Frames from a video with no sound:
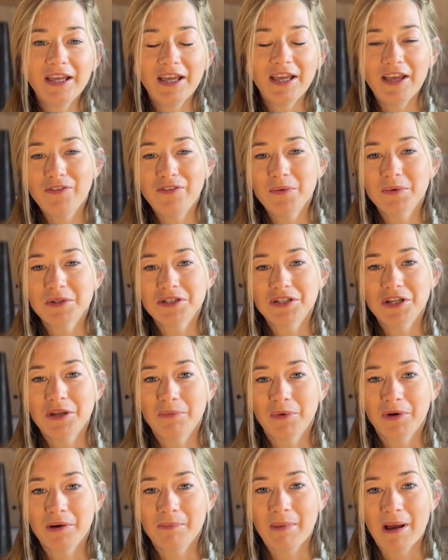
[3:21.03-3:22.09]
If you want to know
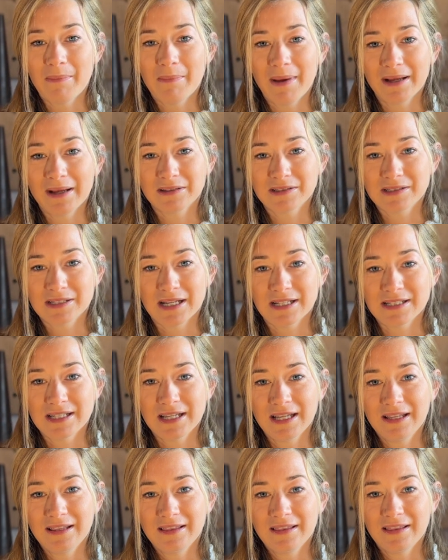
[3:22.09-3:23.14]
more about bangle
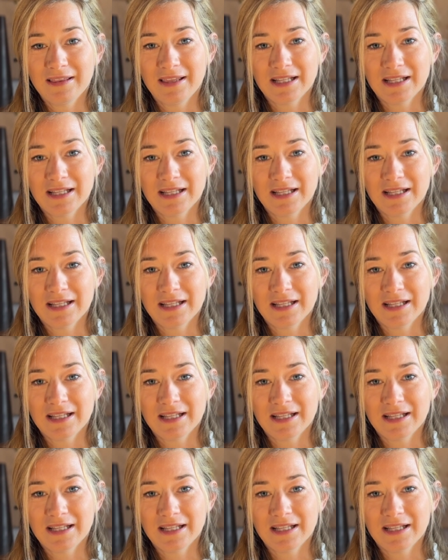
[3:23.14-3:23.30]
sizing,